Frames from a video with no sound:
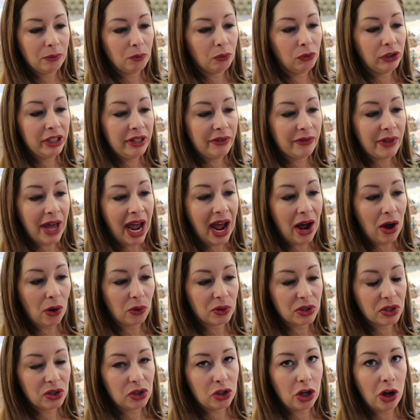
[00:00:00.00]
leave the
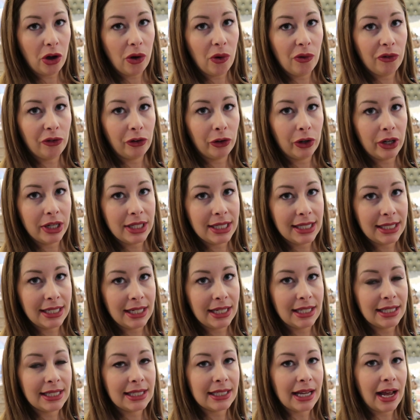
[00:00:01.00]
house. So for
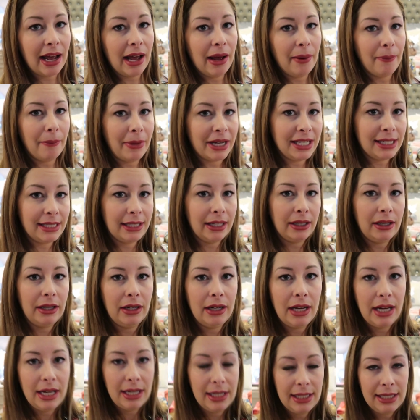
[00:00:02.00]
instance, my
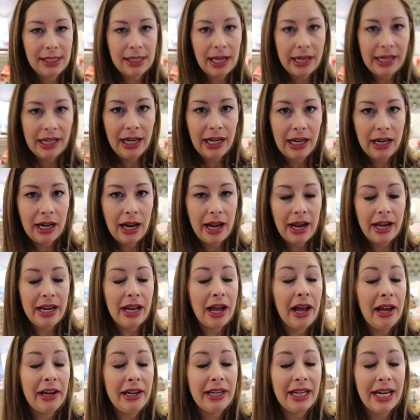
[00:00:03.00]
son is
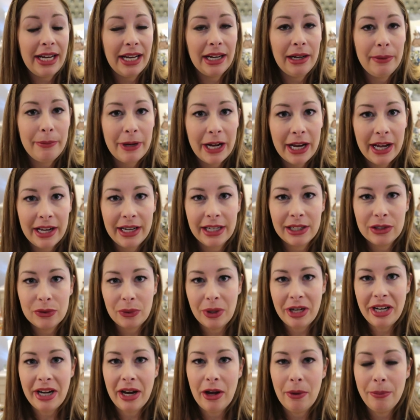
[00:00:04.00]
on
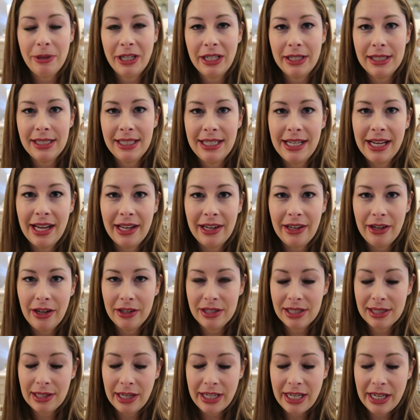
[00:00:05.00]
antibiotics right now because he had
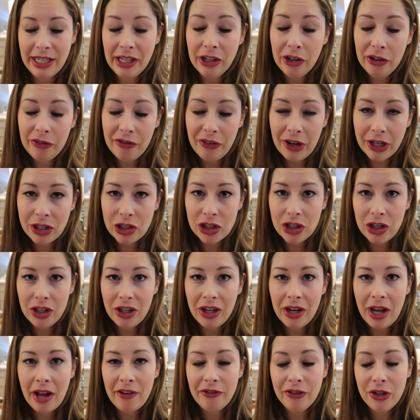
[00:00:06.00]
a slight ear
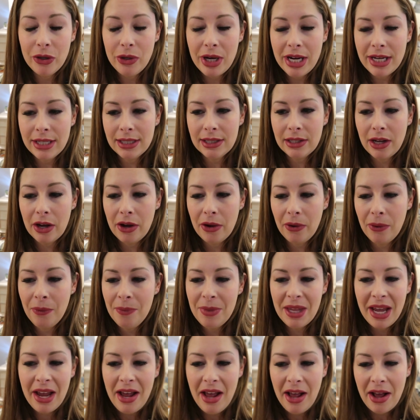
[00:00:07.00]
infection a few days
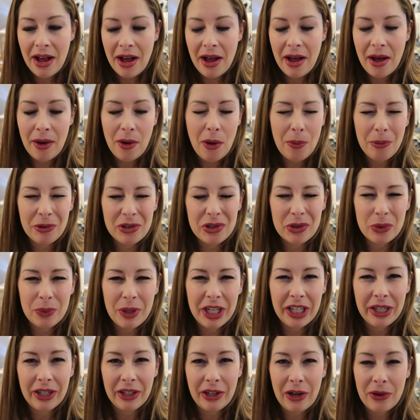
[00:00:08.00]
ago, almost a
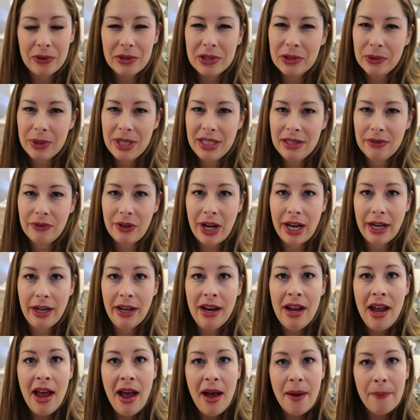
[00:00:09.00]
week ago, so he's
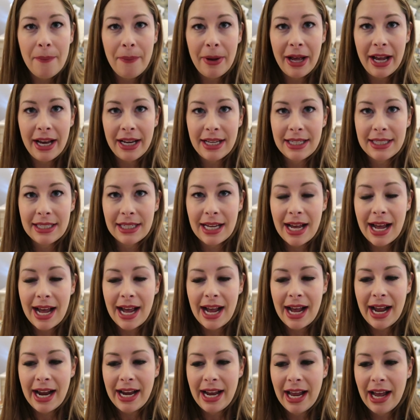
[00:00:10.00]
fine. But
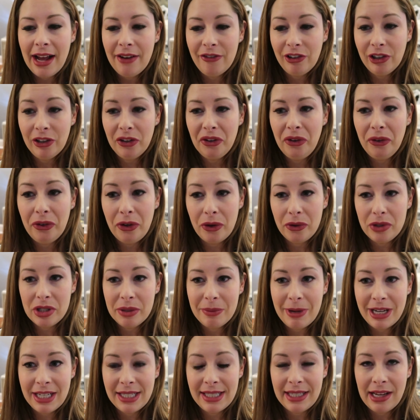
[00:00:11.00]
I have a little note
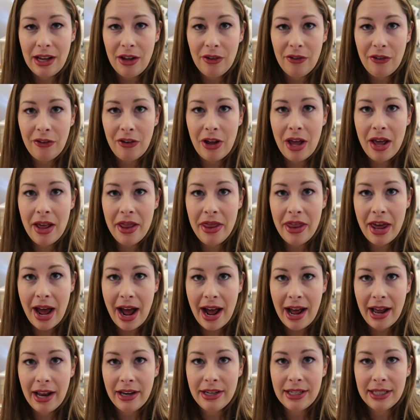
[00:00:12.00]
to myself
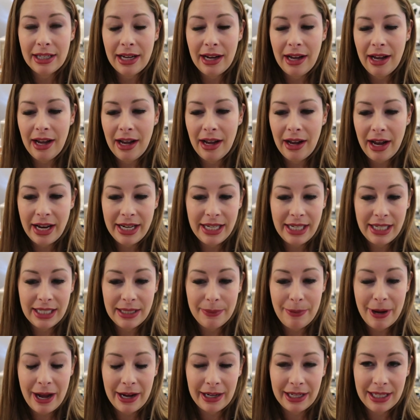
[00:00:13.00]
that I need
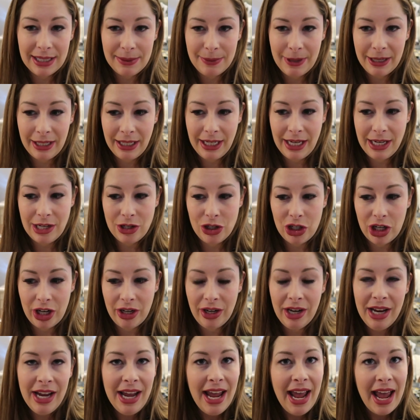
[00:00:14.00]
to pack his
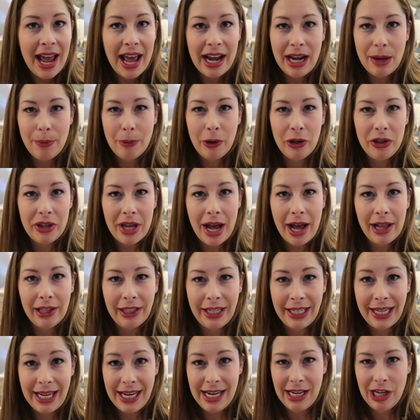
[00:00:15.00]
medication, and I put that
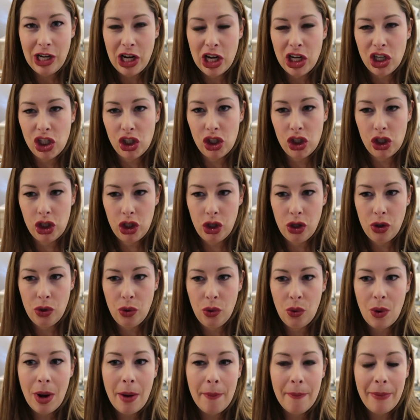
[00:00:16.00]
like in his
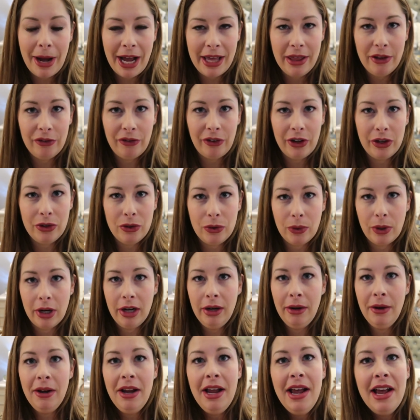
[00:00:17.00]
shoe by the front
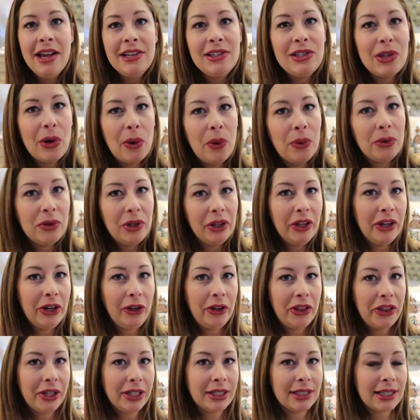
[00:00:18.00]
door. So
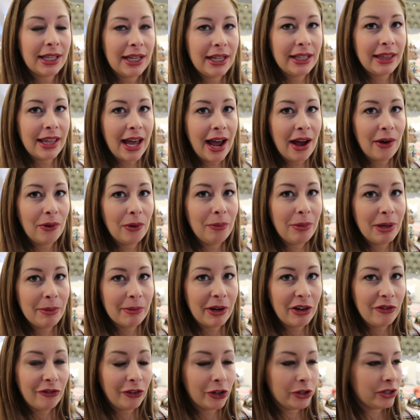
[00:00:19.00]
little things like that would be
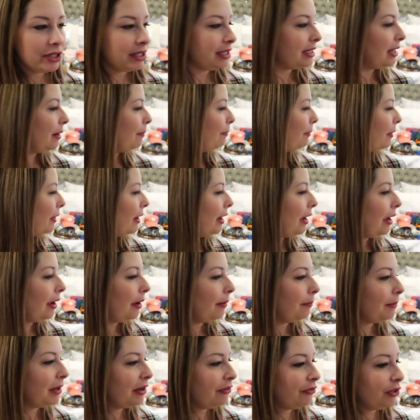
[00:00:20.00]
my first tip.
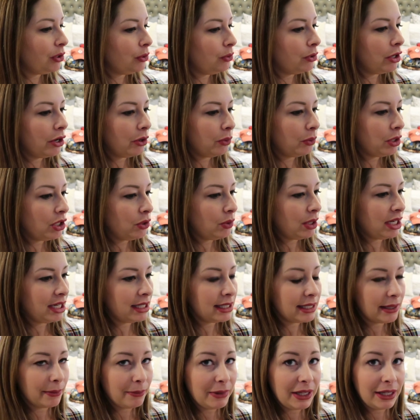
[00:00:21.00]
If you know you
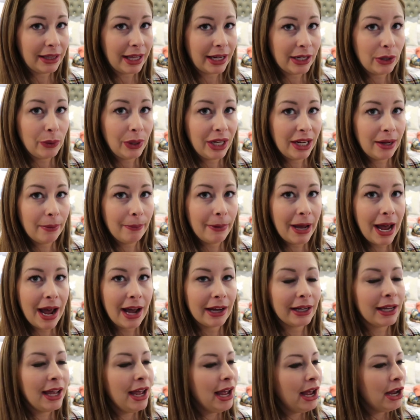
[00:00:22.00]
need something that you can't
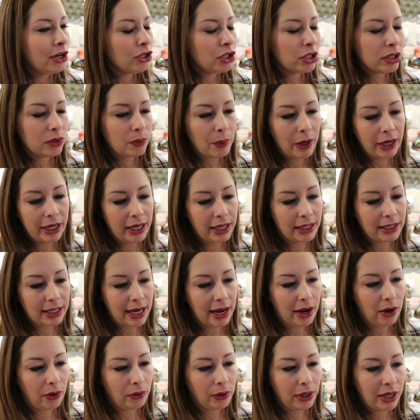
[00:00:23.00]
pack, just write it
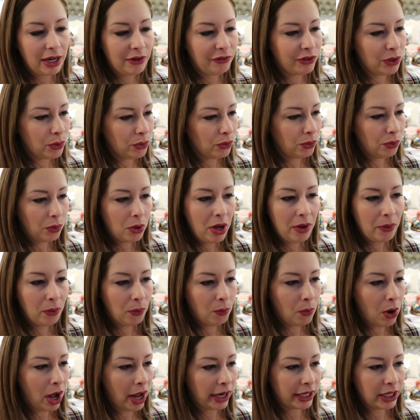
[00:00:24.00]
down. If you
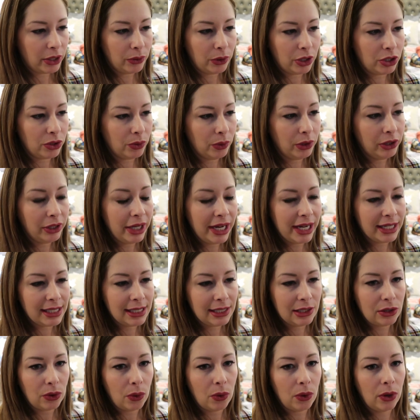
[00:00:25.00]
want, you can do a
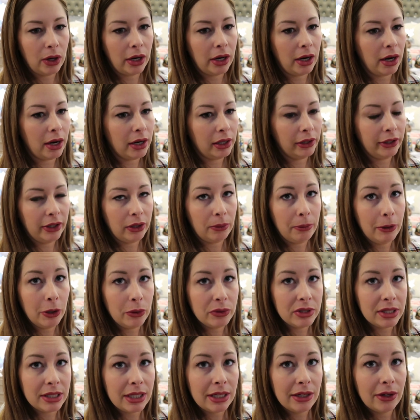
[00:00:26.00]
list or little
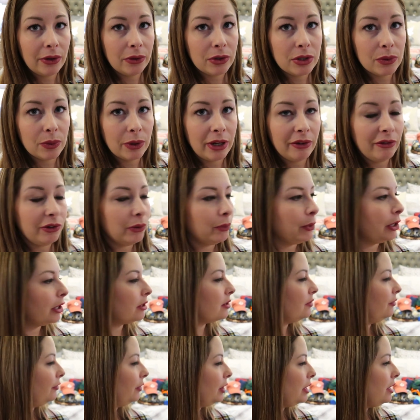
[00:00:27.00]
post-it notes, whatever
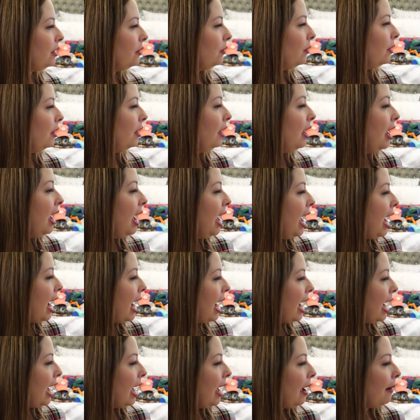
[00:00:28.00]
works for you.
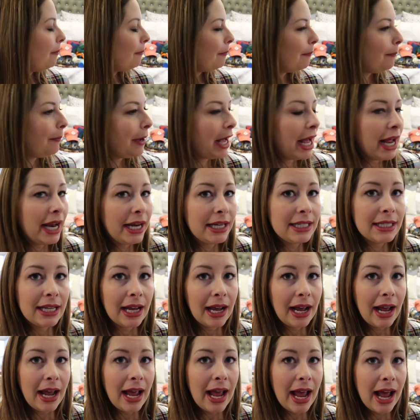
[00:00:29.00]
But
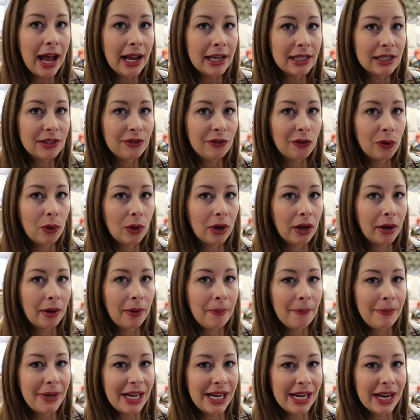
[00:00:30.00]
as
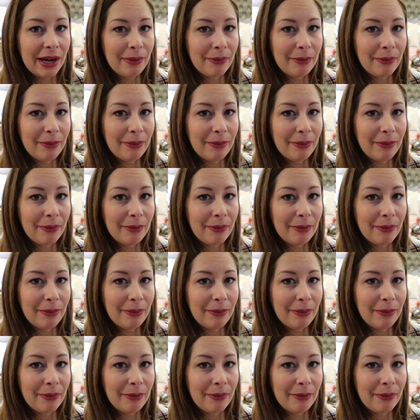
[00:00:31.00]
for me